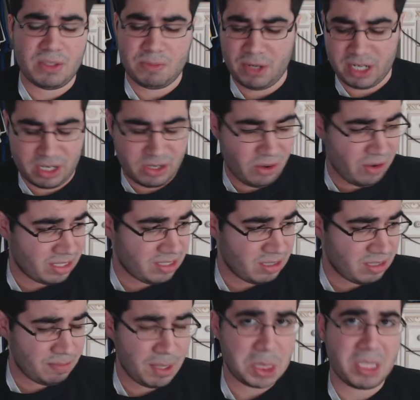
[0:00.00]
it's pretty annoying,
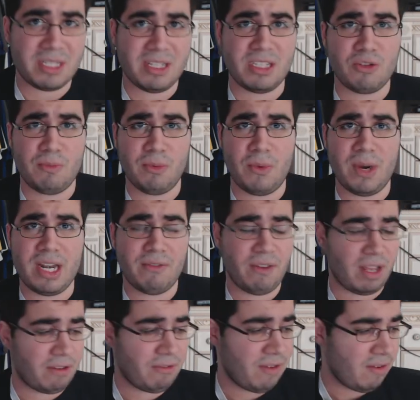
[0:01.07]
especially since you've been waiting there
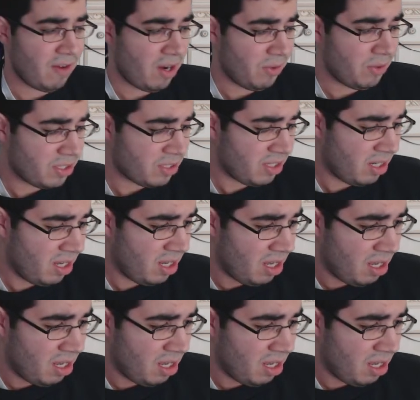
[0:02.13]
for like 5 hours.